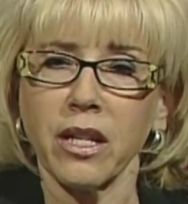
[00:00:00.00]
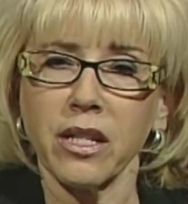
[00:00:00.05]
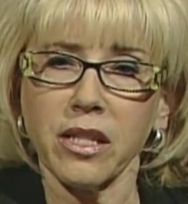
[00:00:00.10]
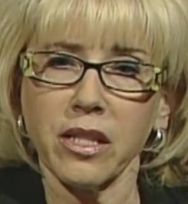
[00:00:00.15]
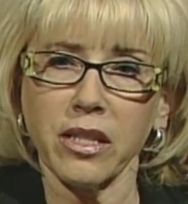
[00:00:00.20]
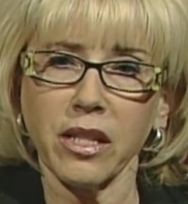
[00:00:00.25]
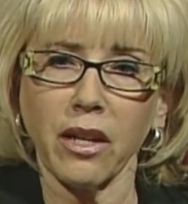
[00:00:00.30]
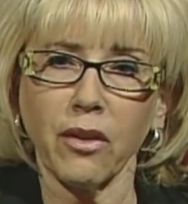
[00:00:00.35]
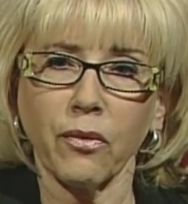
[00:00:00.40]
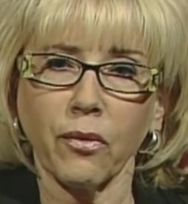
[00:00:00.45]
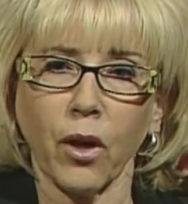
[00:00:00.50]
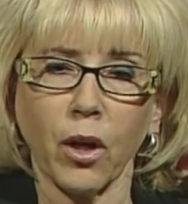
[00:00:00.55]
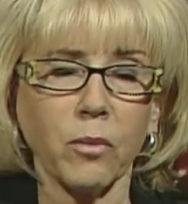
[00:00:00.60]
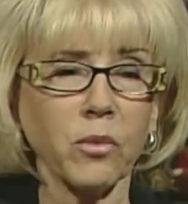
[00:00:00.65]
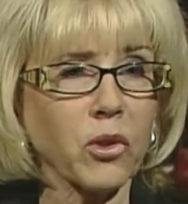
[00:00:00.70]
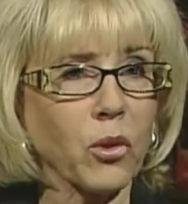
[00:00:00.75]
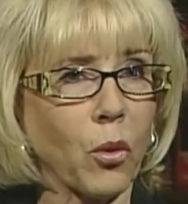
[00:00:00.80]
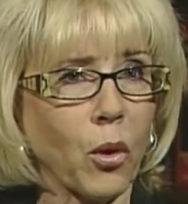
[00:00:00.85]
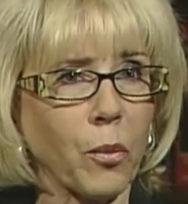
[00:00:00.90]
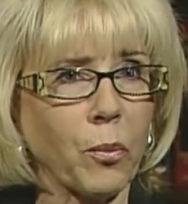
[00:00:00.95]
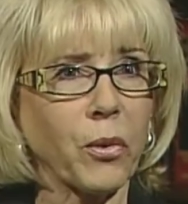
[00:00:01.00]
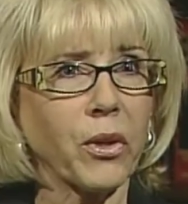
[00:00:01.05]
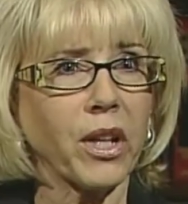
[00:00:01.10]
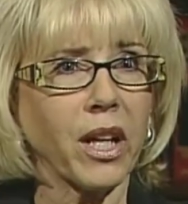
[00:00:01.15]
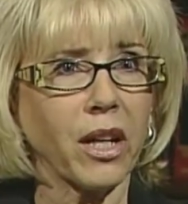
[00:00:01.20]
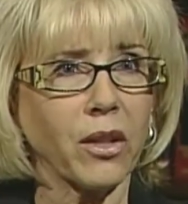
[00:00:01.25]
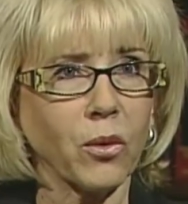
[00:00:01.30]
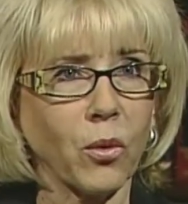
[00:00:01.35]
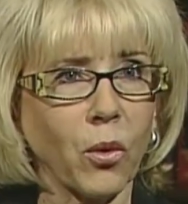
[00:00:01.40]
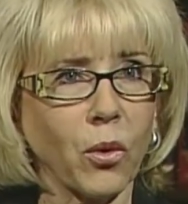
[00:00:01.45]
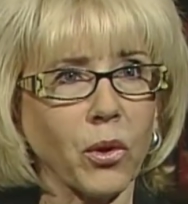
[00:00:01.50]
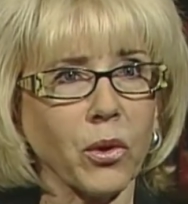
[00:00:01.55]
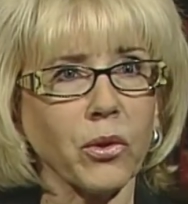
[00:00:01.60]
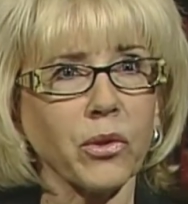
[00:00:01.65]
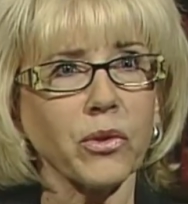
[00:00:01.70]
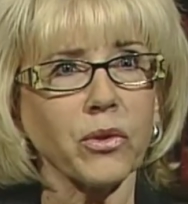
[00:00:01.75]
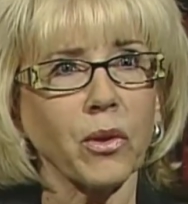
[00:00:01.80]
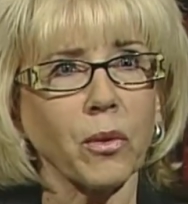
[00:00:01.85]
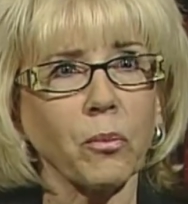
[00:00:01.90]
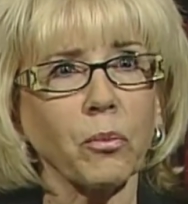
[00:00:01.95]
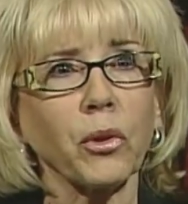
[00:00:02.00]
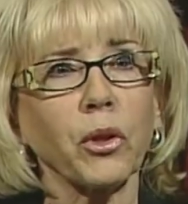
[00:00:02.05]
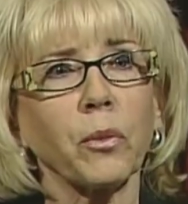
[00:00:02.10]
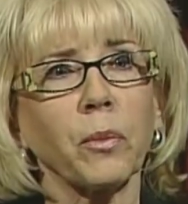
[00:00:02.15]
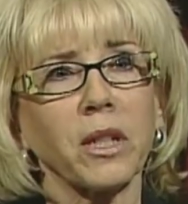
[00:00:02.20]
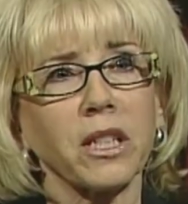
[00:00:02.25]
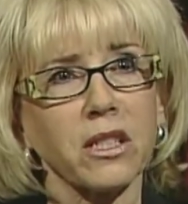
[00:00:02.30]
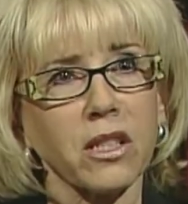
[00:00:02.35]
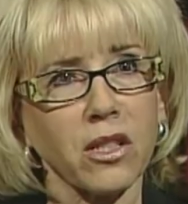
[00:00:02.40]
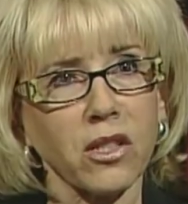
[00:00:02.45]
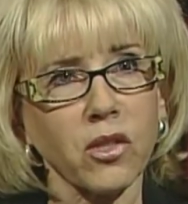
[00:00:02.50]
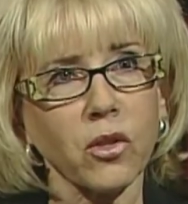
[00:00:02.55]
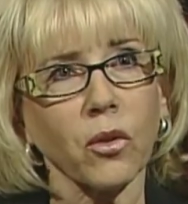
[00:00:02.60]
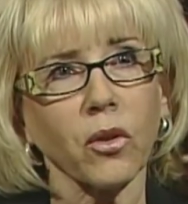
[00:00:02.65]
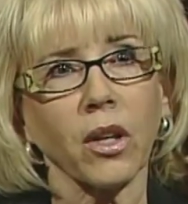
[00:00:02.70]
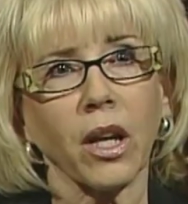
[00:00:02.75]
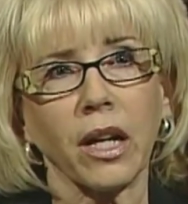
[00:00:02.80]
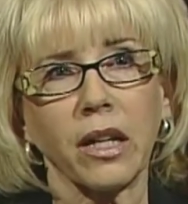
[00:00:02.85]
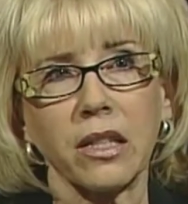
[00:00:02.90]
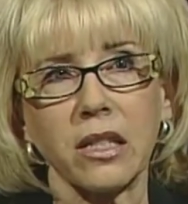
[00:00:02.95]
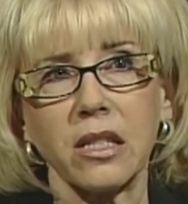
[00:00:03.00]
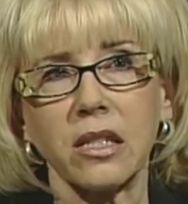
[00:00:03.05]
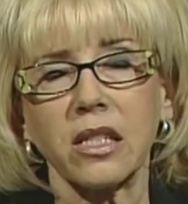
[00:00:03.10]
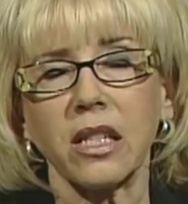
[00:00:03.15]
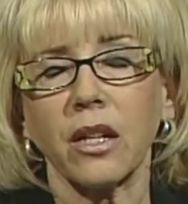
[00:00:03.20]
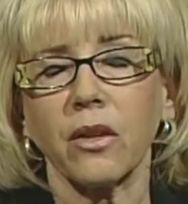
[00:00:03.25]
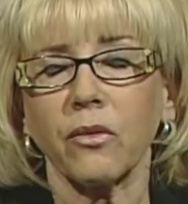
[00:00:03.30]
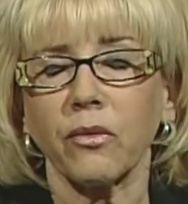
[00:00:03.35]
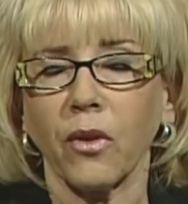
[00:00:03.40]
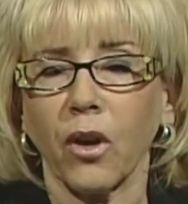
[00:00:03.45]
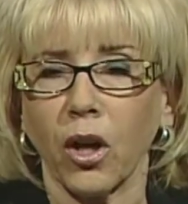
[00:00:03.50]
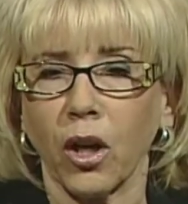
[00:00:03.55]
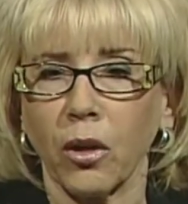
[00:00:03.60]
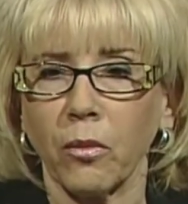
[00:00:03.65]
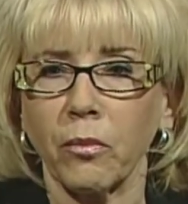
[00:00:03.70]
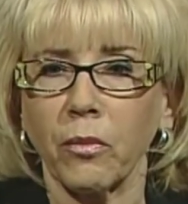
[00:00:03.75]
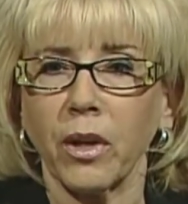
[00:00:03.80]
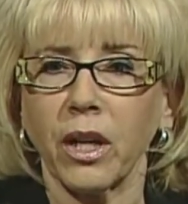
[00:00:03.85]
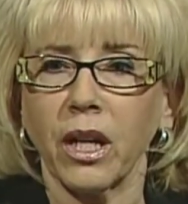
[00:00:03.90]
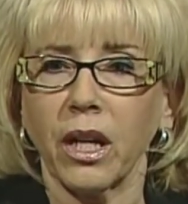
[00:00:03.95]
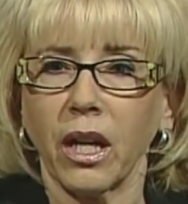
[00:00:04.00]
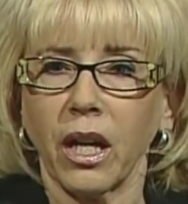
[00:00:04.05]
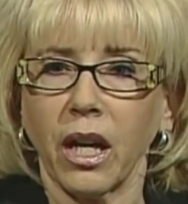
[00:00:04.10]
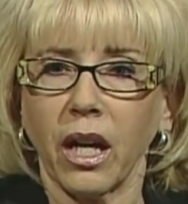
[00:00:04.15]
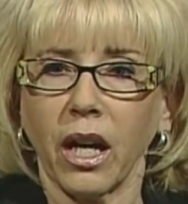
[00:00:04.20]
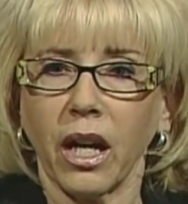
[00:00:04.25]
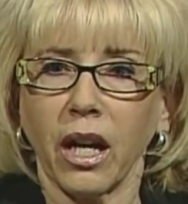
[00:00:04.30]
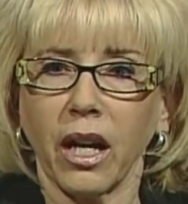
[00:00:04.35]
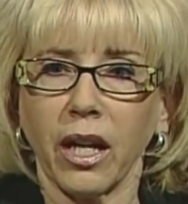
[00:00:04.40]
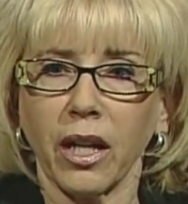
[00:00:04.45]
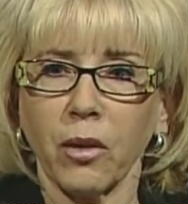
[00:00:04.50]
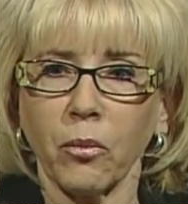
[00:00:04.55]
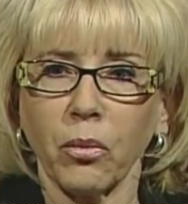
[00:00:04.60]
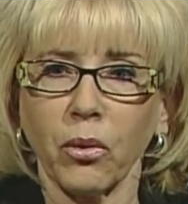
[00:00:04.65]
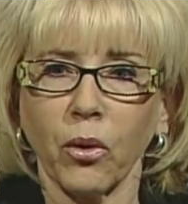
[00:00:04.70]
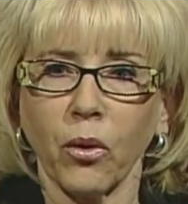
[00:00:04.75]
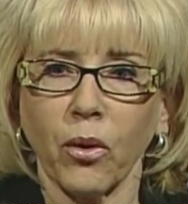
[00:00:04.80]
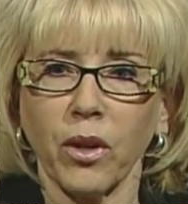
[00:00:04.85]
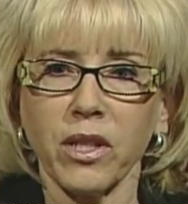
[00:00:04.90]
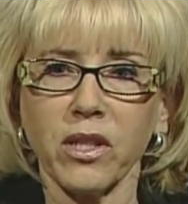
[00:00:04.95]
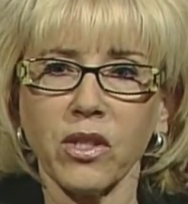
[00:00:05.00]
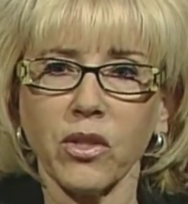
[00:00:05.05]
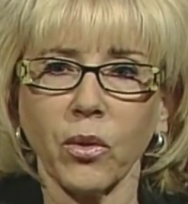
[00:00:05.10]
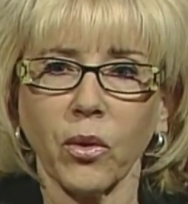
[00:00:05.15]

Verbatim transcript: State Farm's corporate headquarters are in Bloomington, so a lot of the State Farm uh, employees.